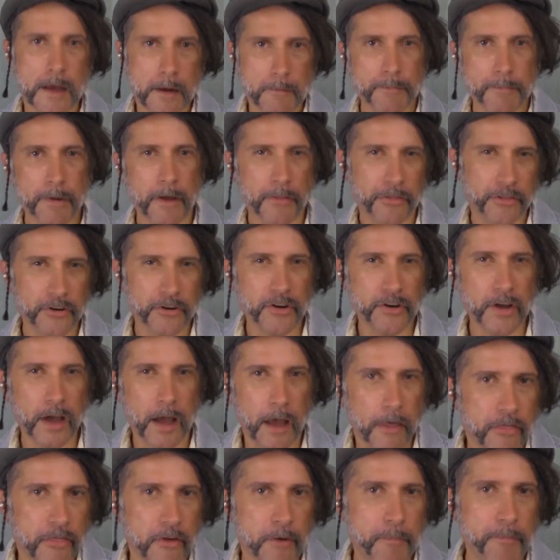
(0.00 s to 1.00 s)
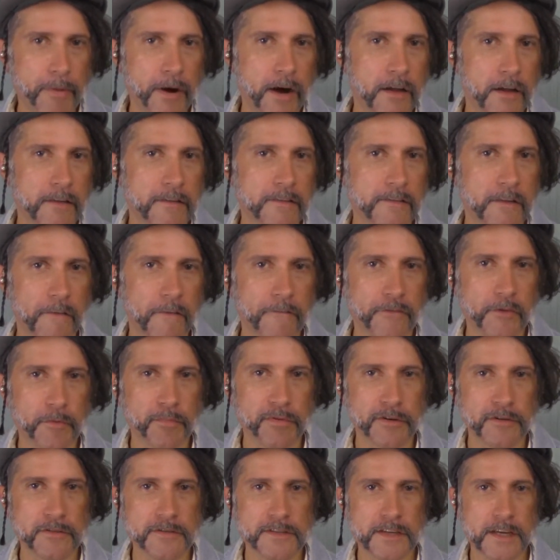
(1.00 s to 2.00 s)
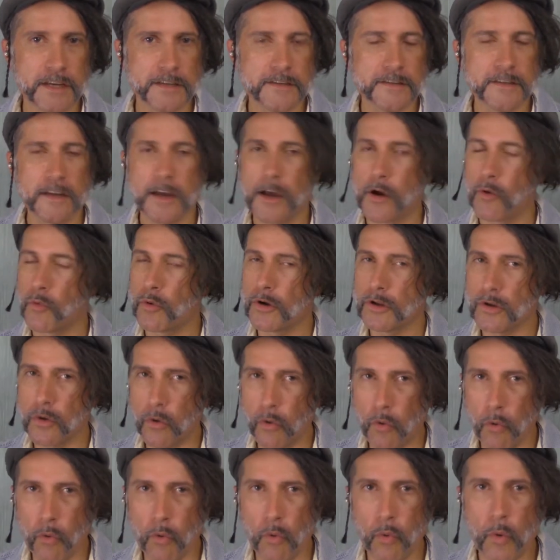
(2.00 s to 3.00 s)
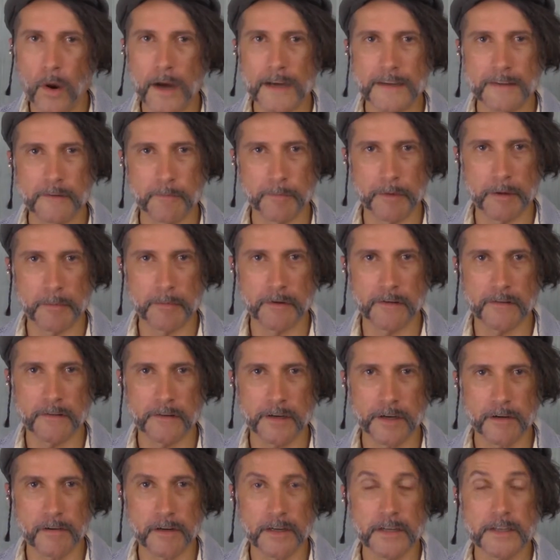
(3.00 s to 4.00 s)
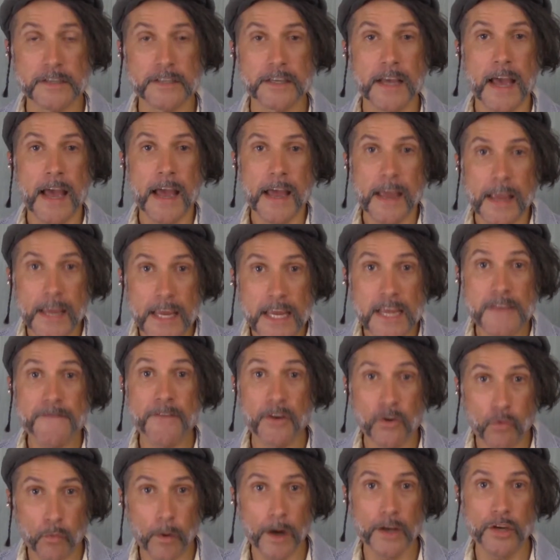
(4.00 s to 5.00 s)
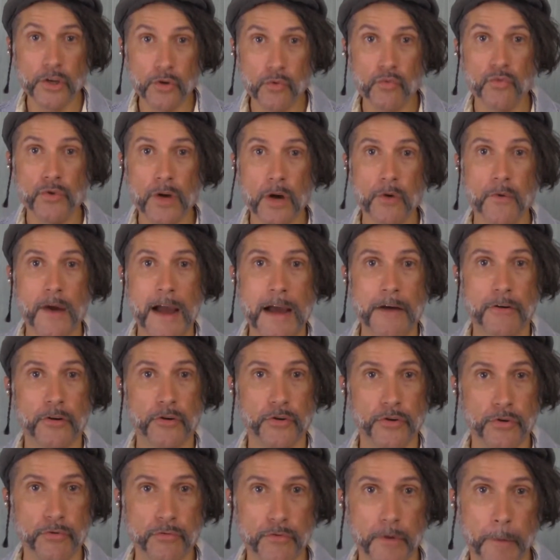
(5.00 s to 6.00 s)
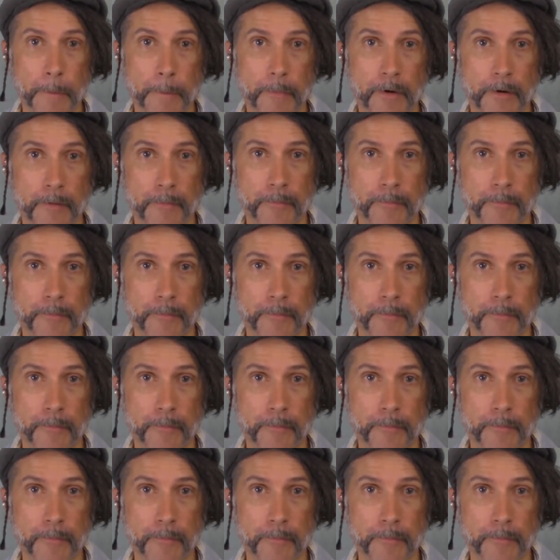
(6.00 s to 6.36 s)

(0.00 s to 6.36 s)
but that other parts of the process will always be mysterious, even when you know how to do them.